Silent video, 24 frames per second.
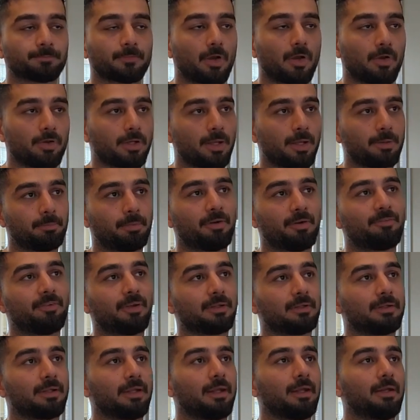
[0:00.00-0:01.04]
Okay,
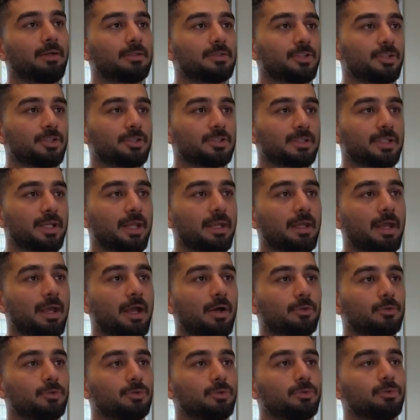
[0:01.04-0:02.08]
perfect. They are just saying
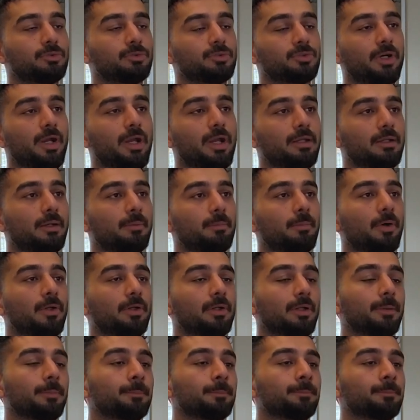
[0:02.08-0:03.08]
how to train their model.